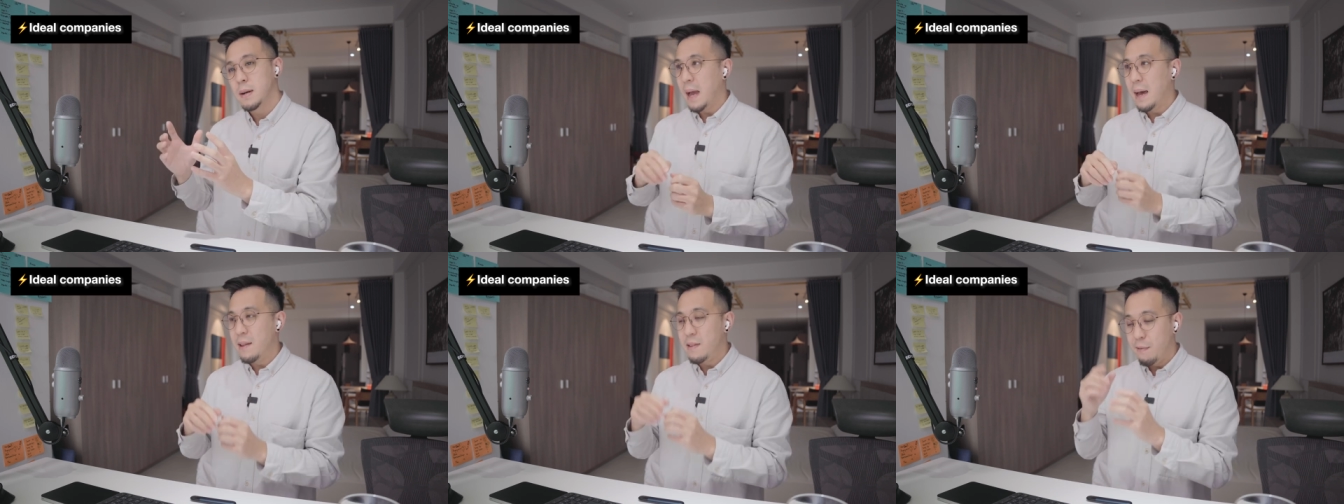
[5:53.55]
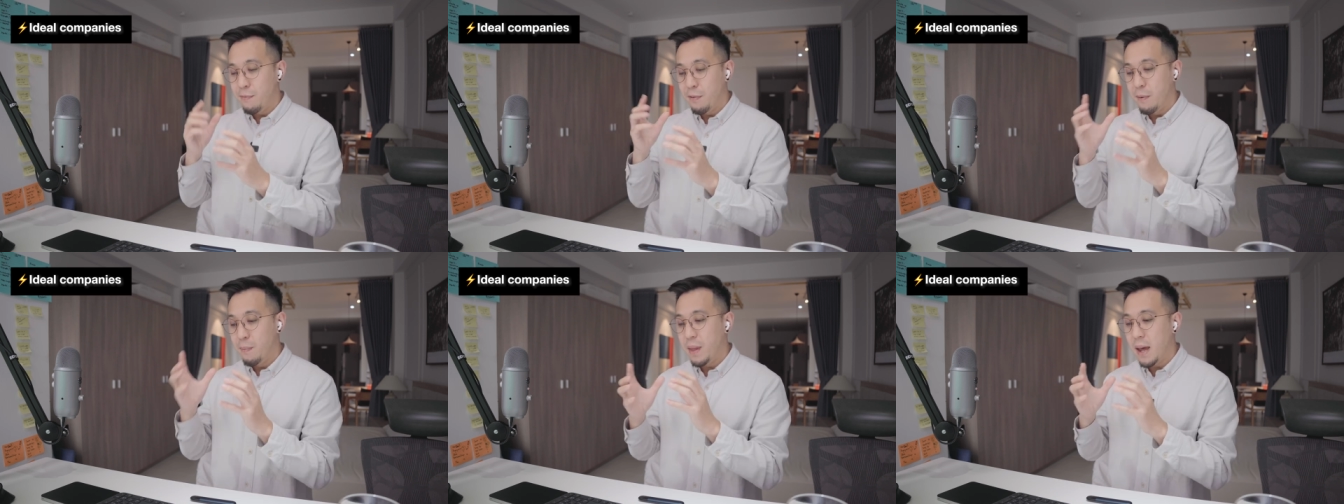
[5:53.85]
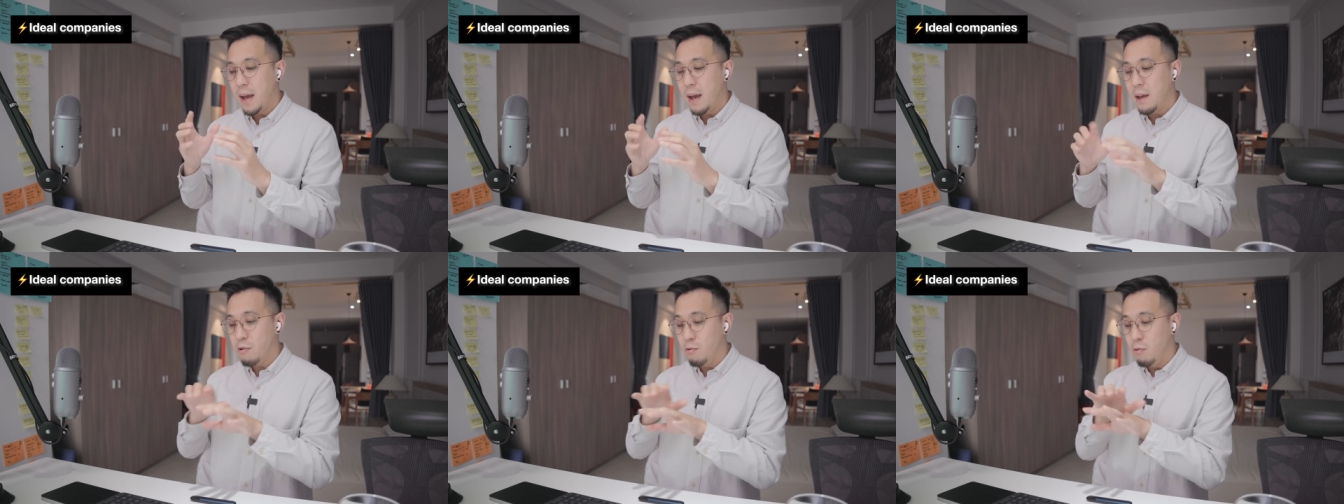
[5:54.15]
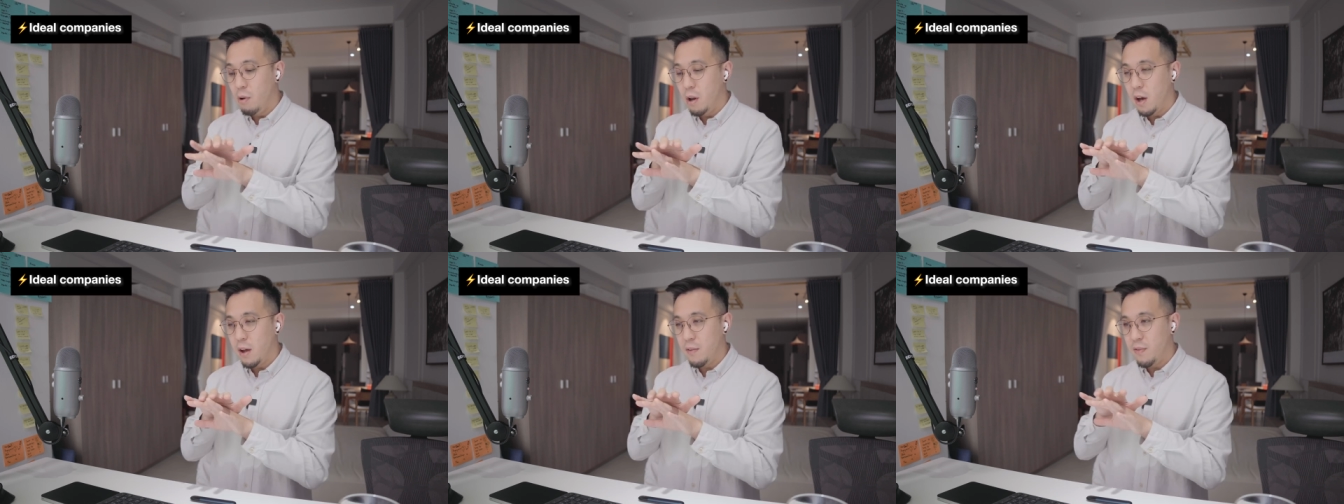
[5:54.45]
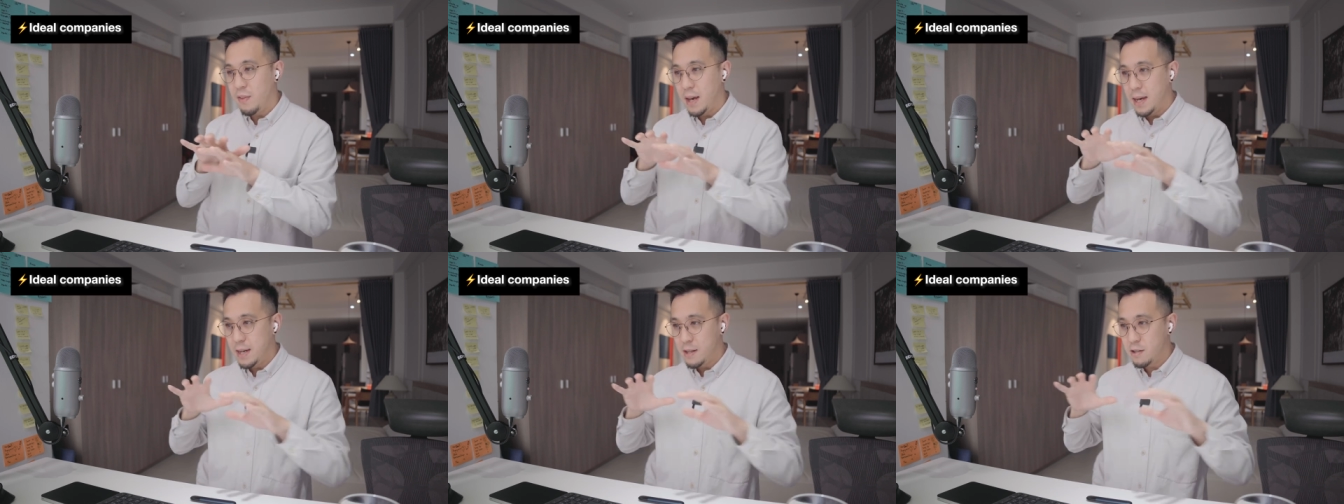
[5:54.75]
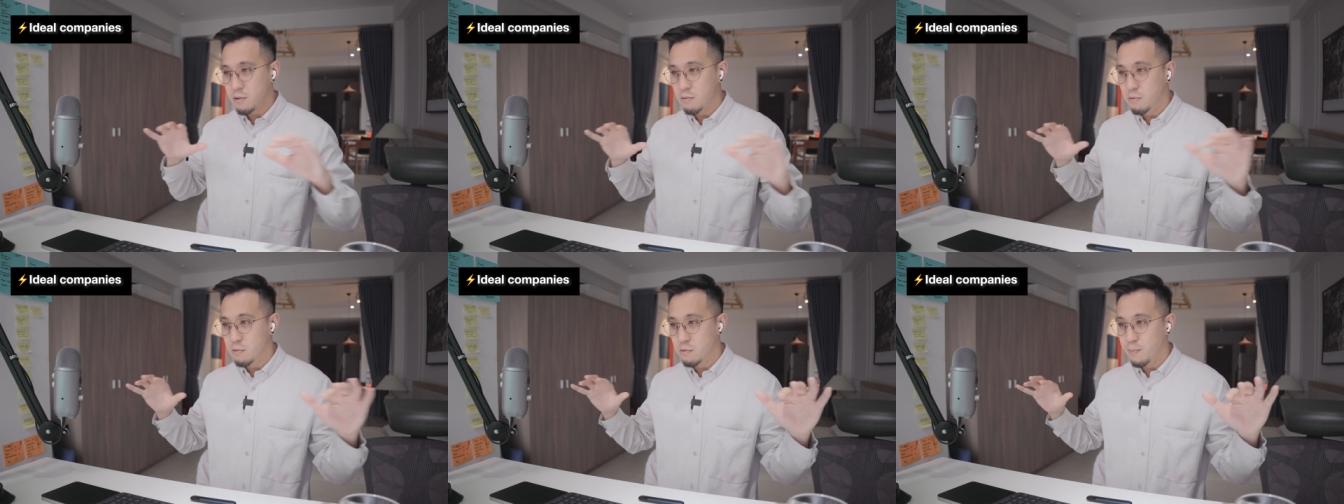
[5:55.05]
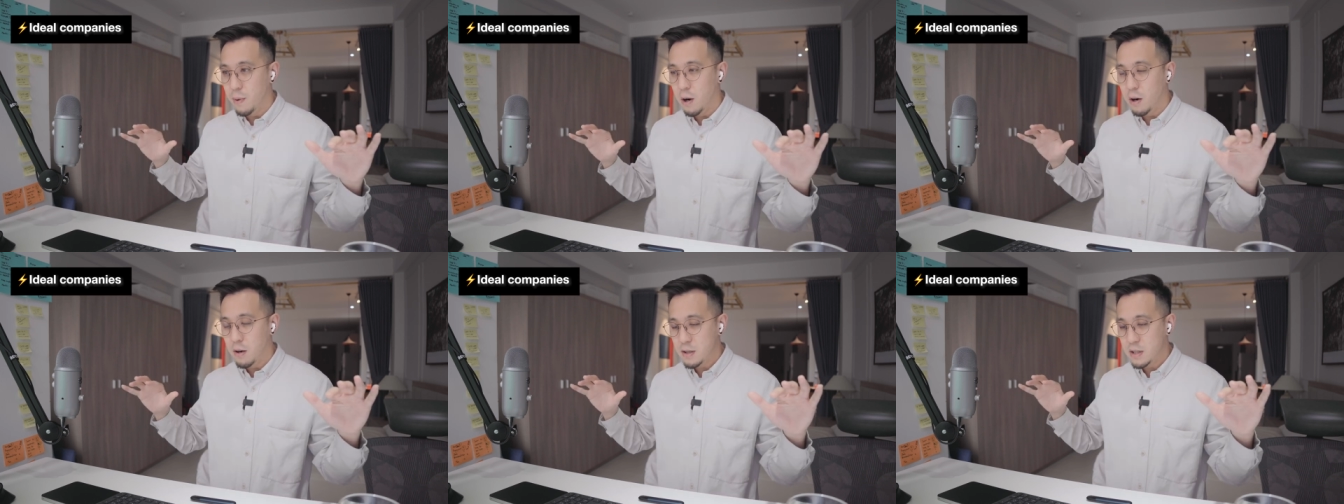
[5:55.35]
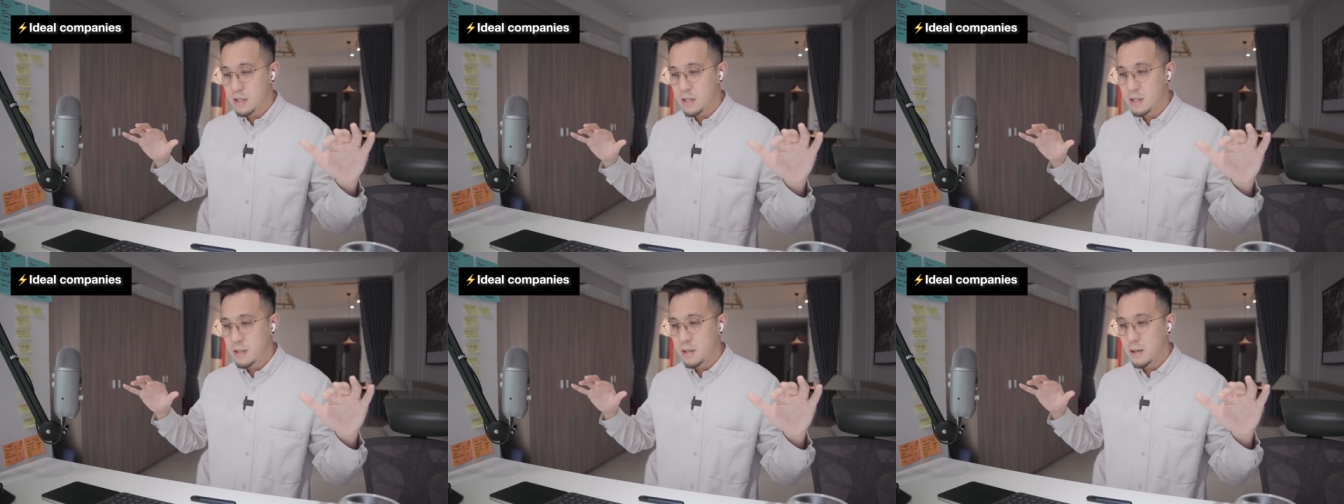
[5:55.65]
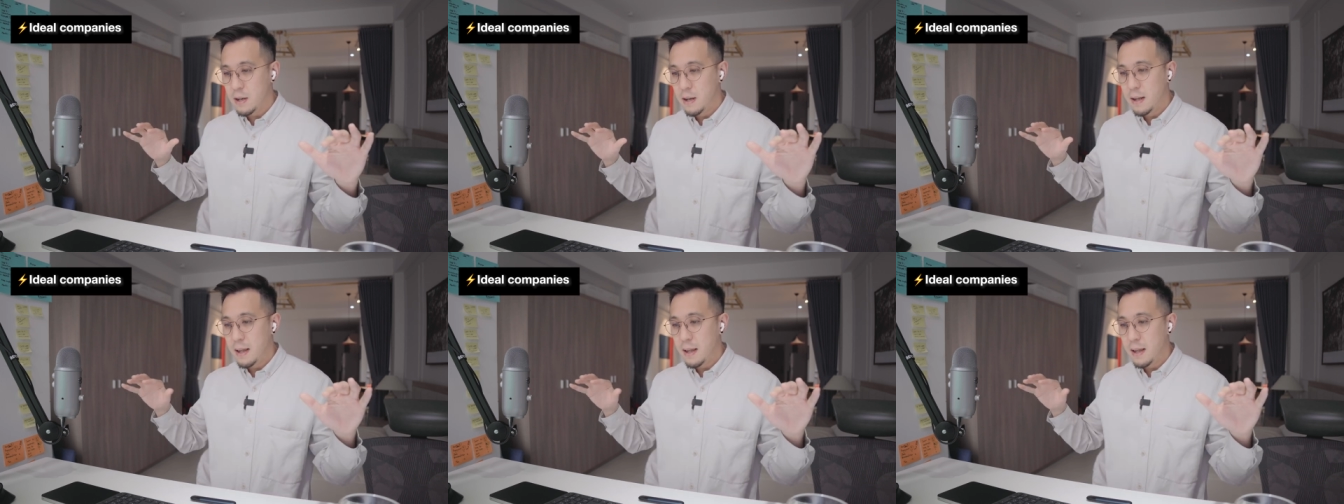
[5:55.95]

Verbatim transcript: And then from there, you learn their toolbox